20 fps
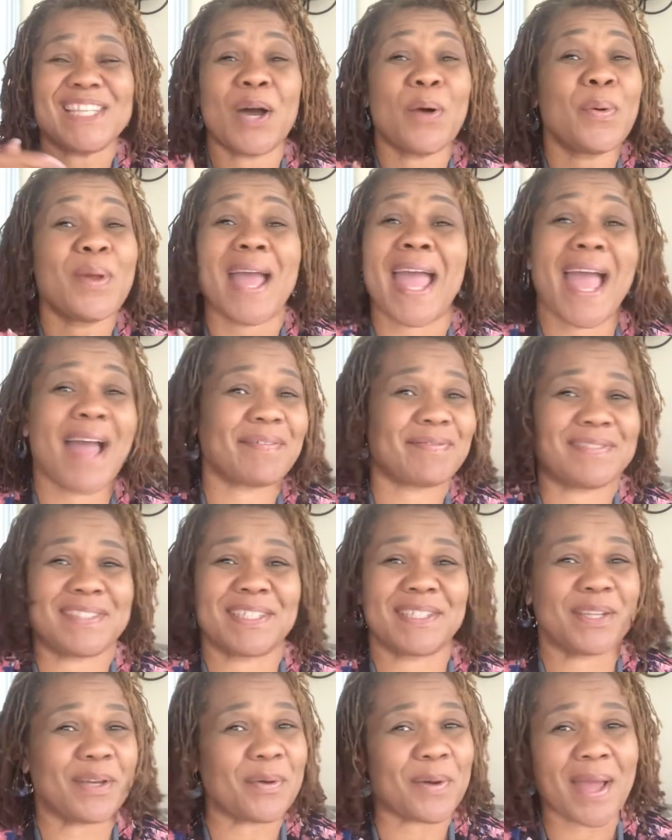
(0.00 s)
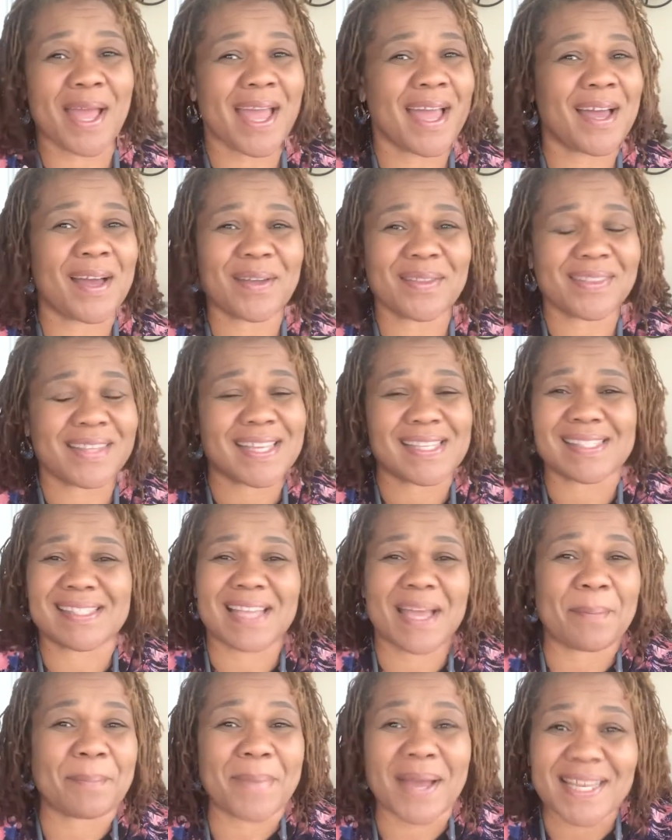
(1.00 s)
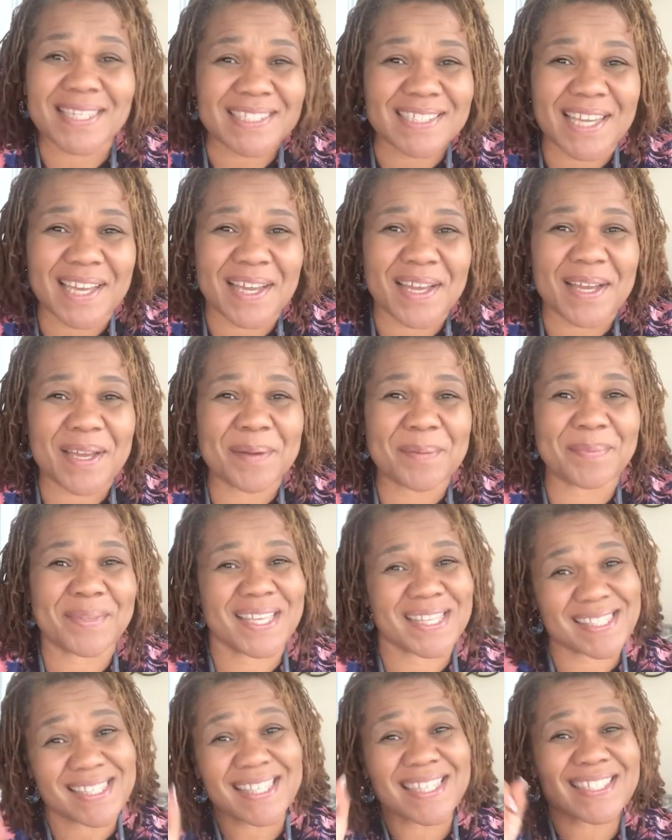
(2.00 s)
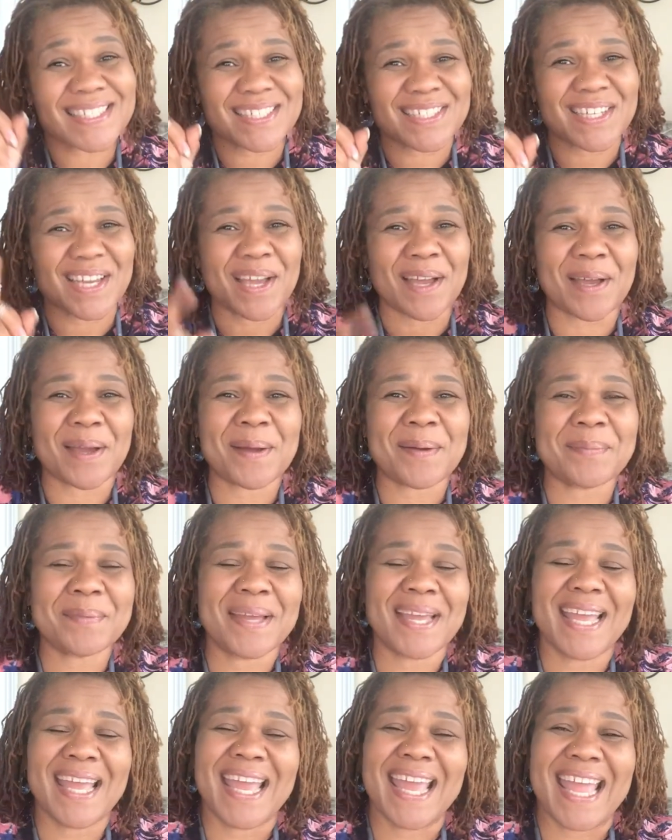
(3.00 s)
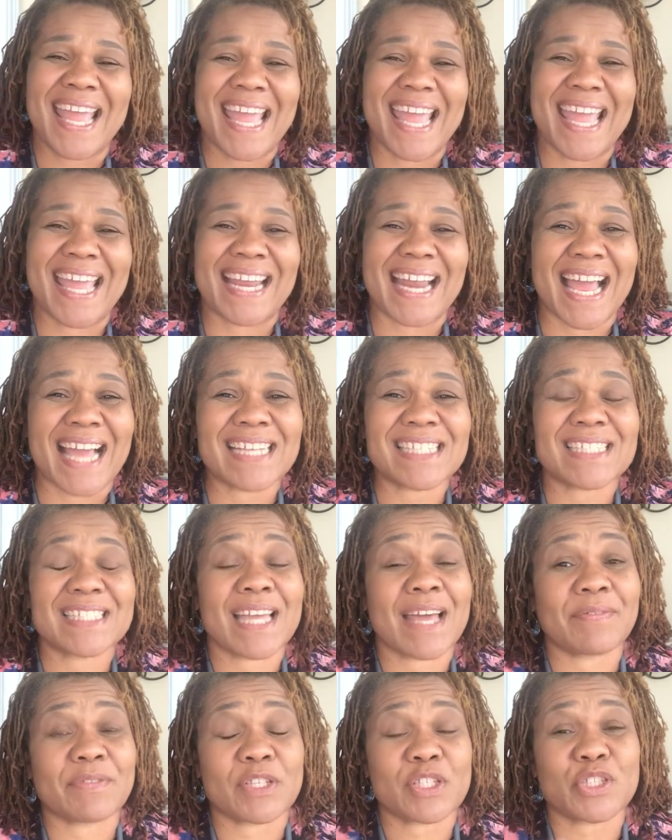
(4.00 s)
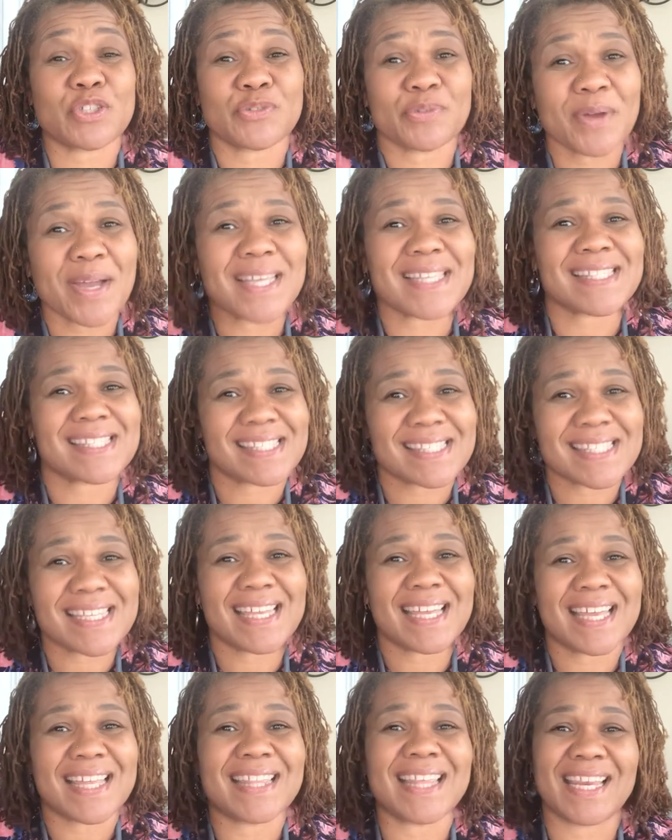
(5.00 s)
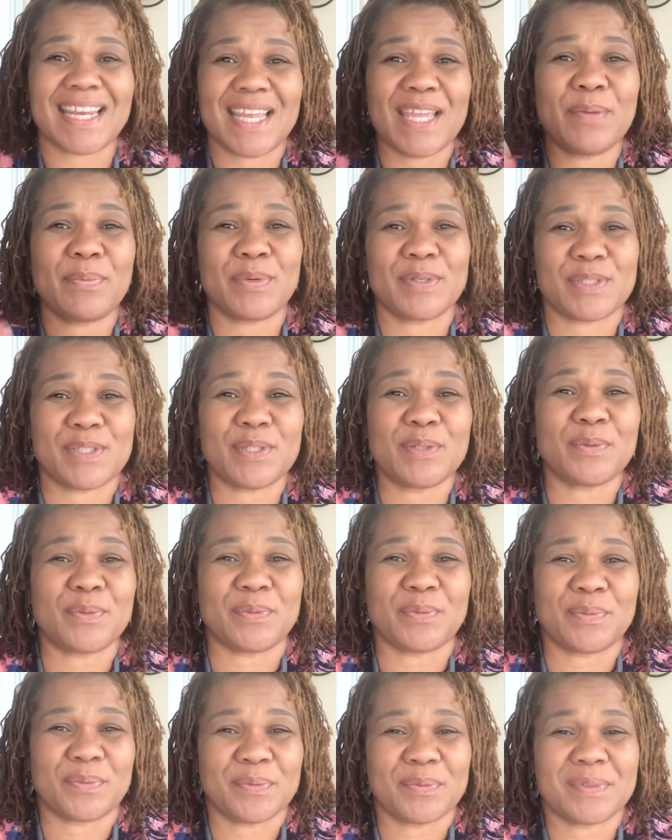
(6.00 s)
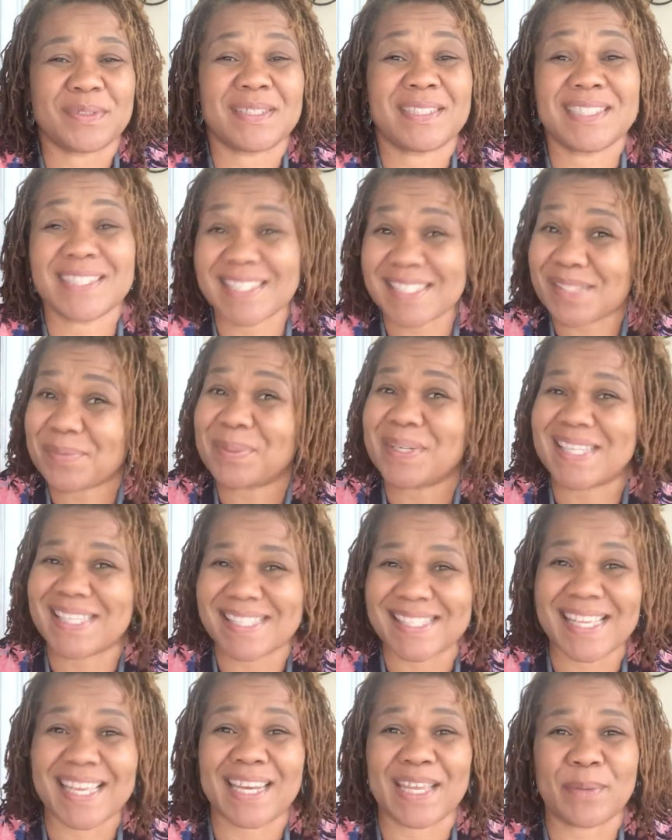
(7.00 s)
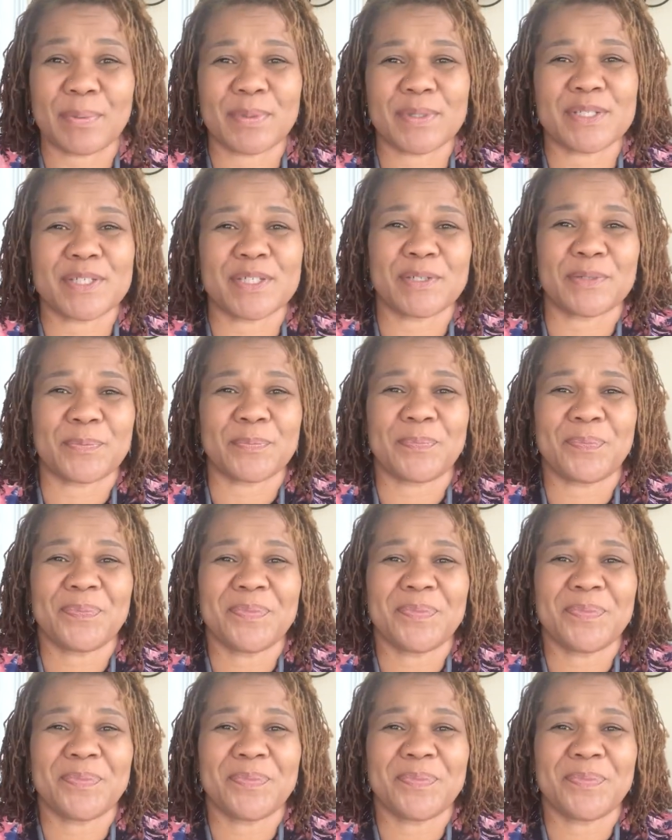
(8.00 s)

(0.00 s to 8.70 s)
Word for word: don't have to know how. That's not my job. That's his job. And I just have to trust that he will do just what he said he would do.